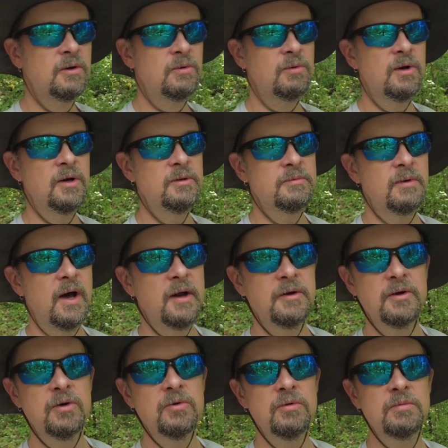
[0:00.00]
Well, I
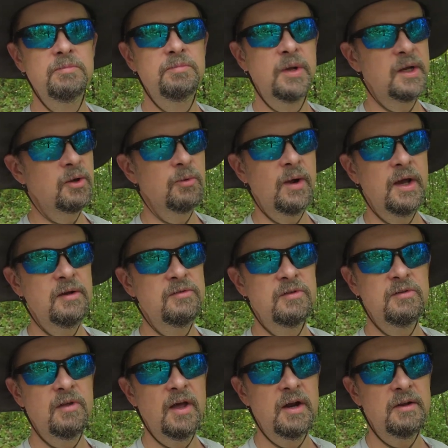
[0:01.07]
don't know, pick a range
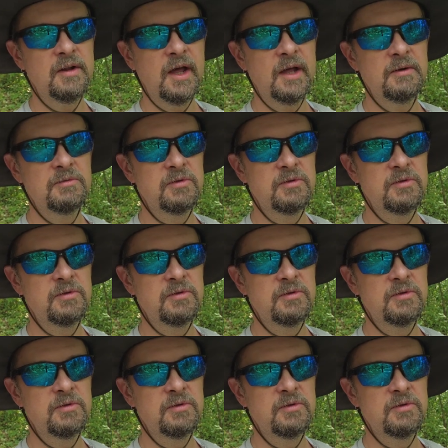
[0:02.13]
that's ahead of that.